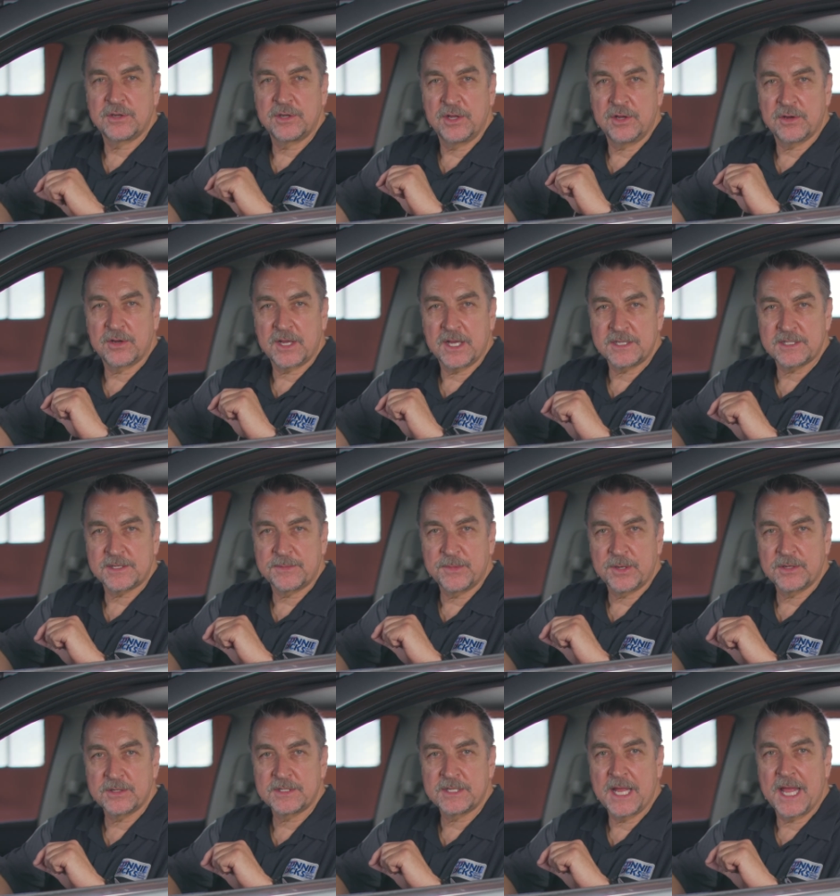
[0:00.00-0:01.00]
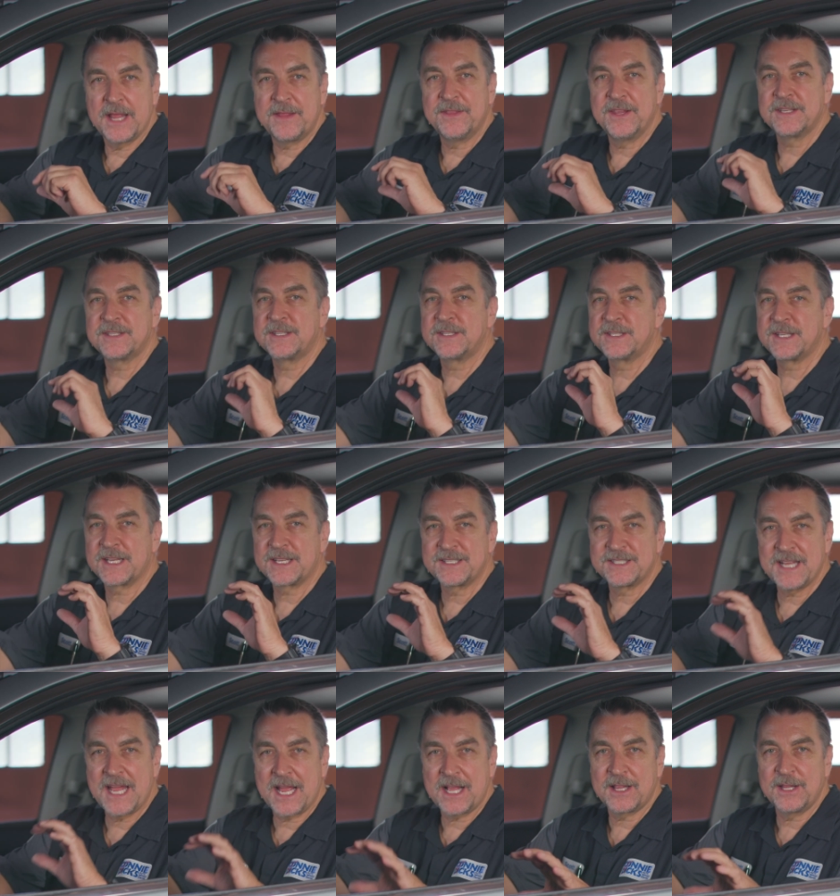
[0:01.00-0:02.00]
to your customers, and this is
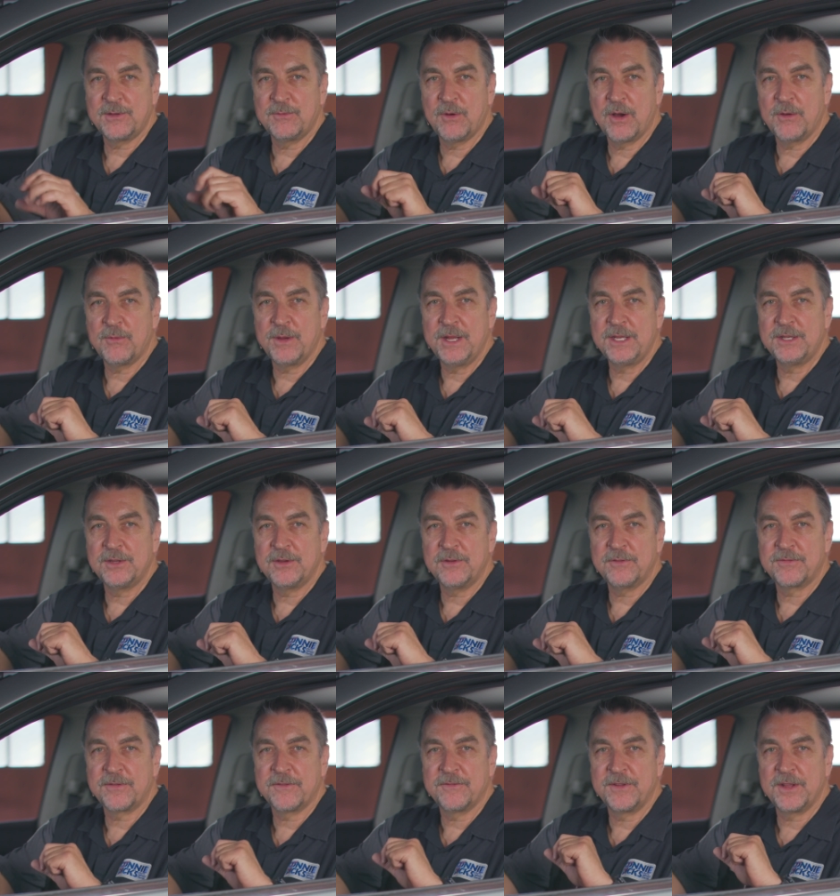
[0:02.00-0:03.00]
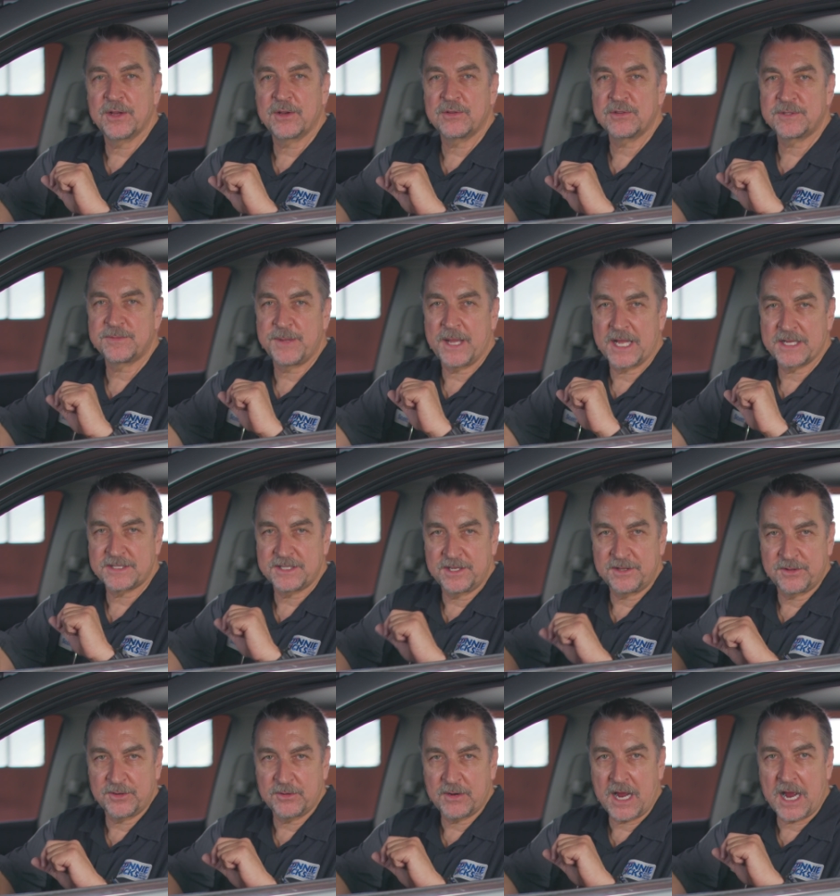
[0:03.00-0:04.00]
exactly what we do for vehicles
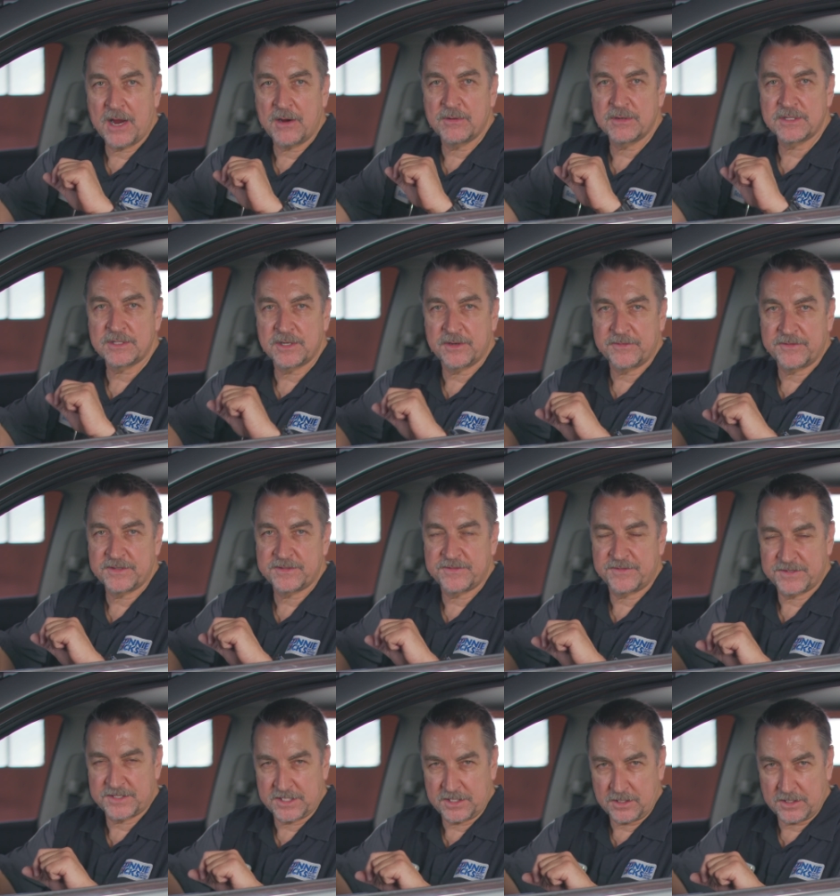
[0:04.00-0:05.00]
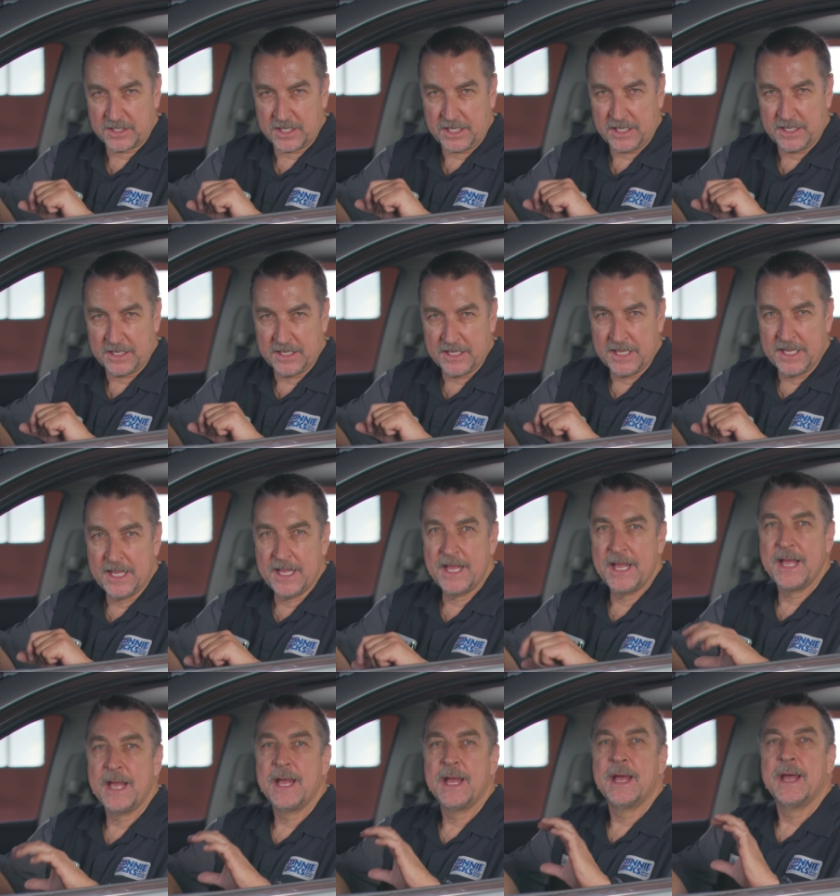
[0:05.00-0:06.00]
passing through our service facility.
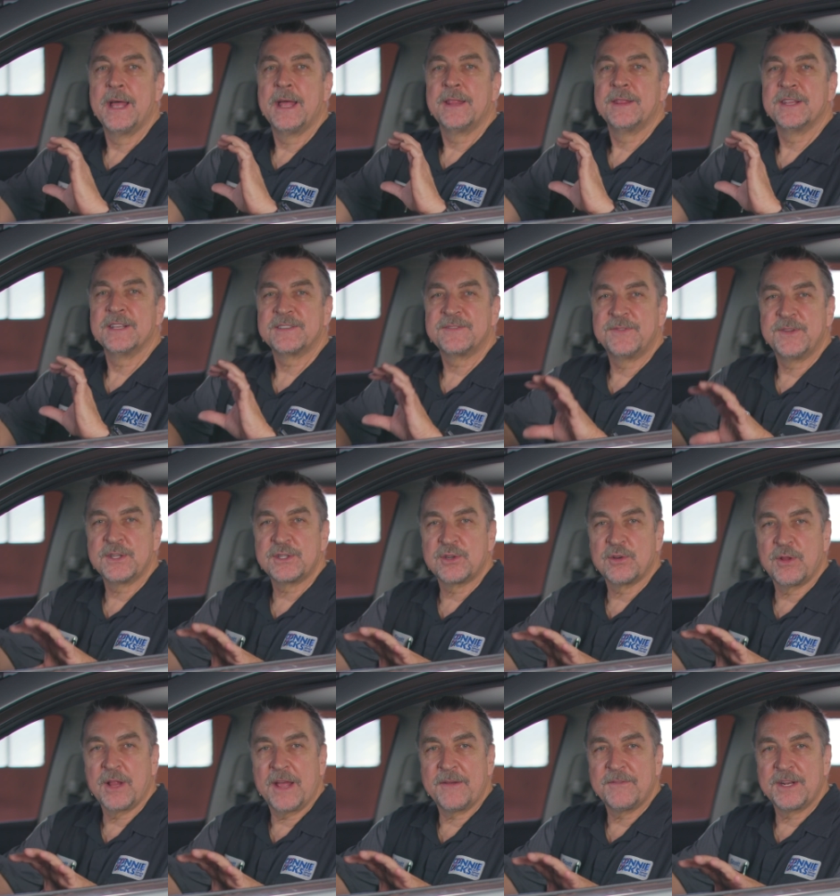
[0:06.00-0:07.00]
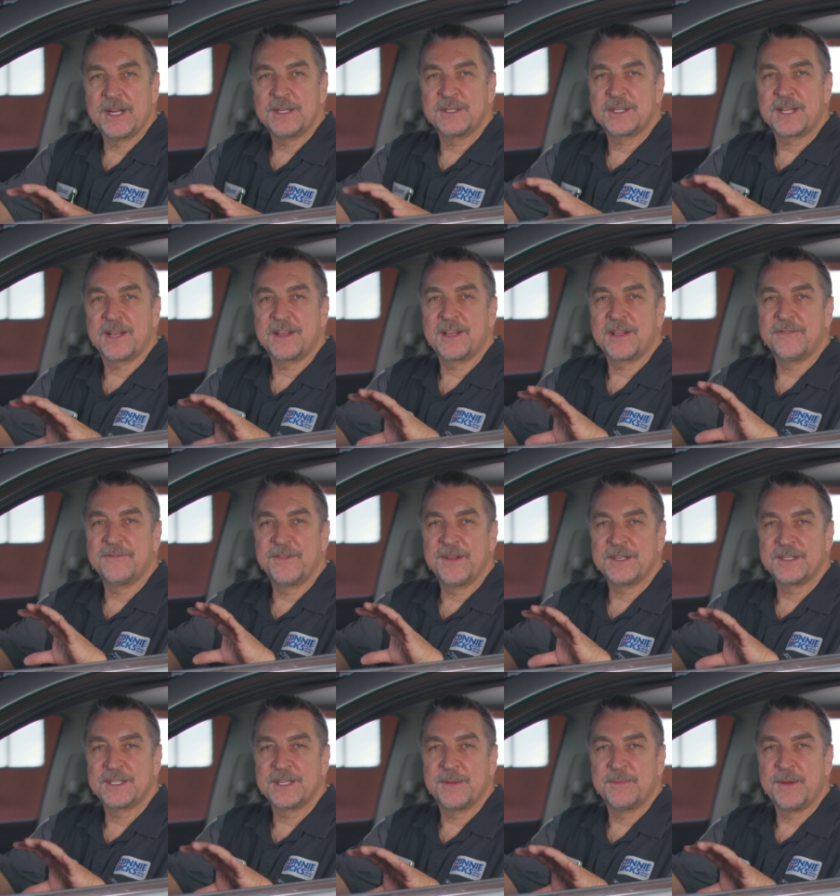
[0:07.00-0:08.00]
This visual evidence can
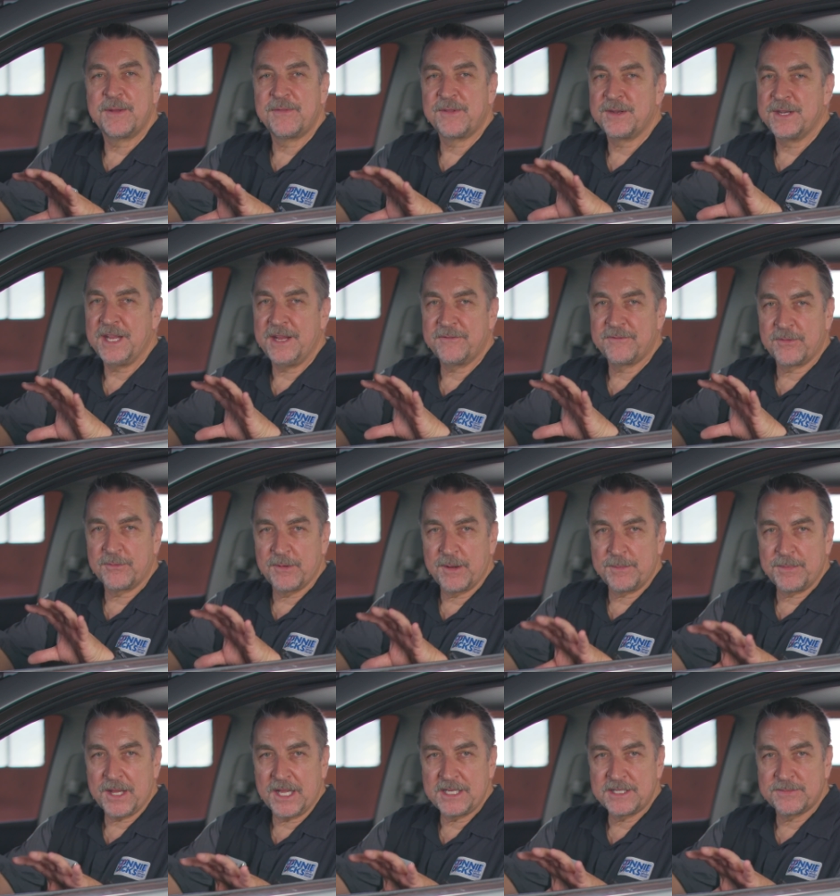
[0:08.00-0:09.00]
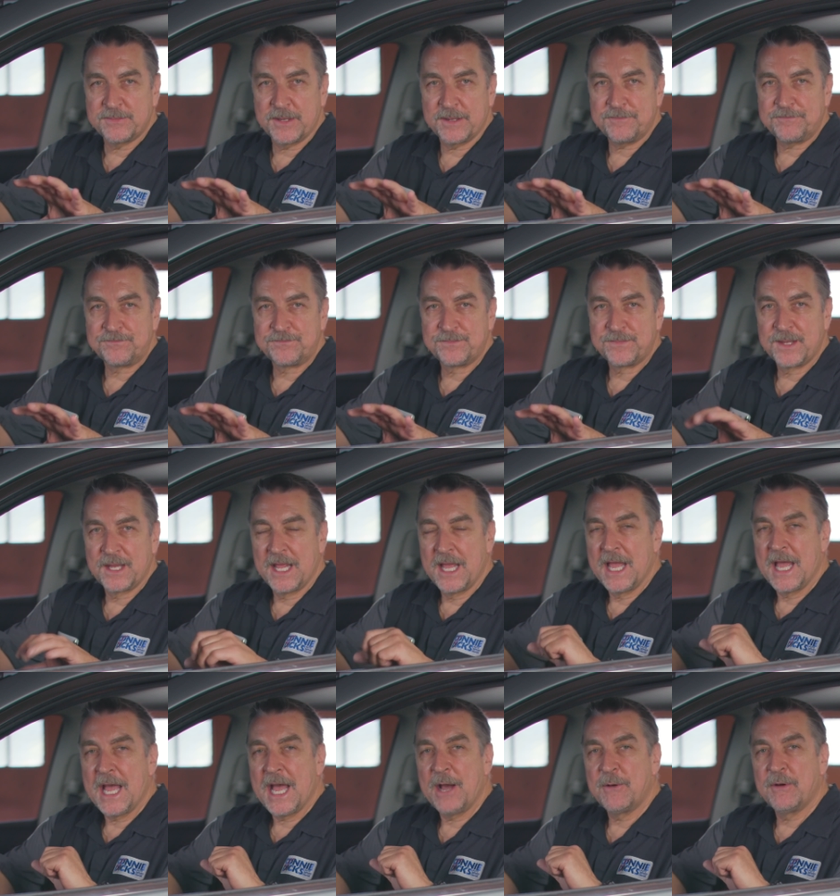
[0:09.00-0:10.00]
convince them of the need for replacement.
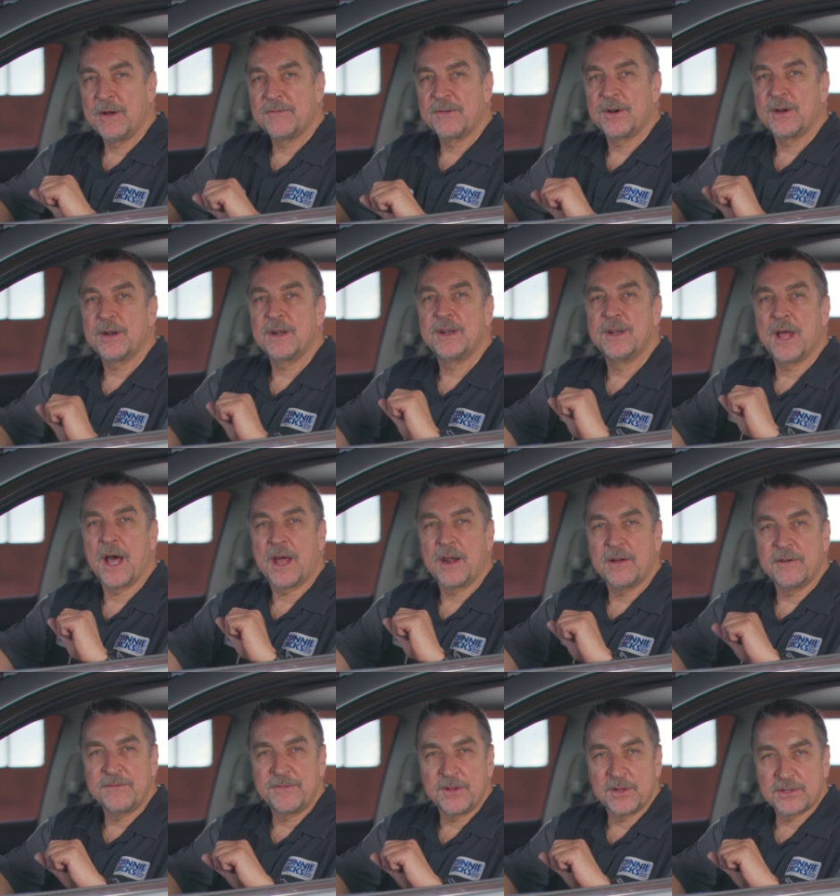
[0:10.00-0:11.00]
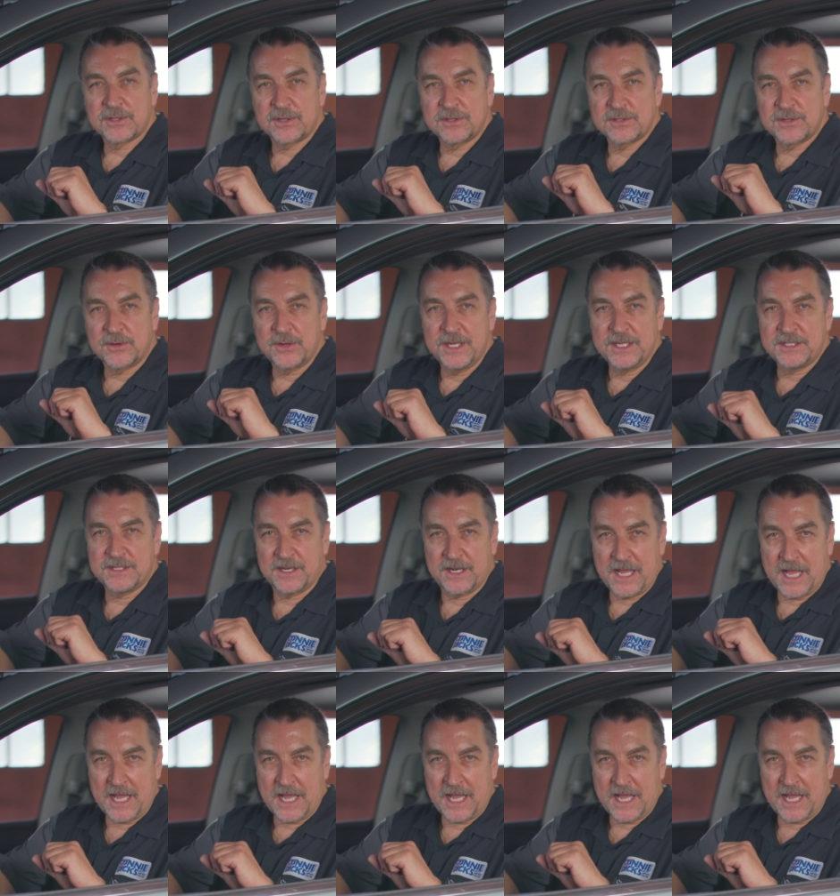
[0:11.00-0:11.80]
However, not all filters are easy to